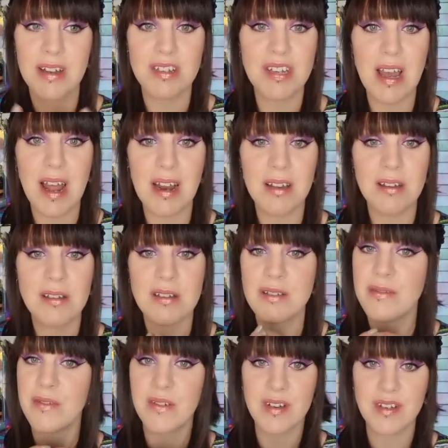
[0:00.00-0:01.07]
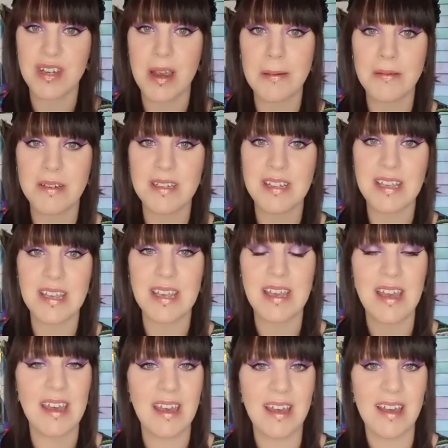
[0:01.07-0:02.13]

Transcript: a challenge for a charity,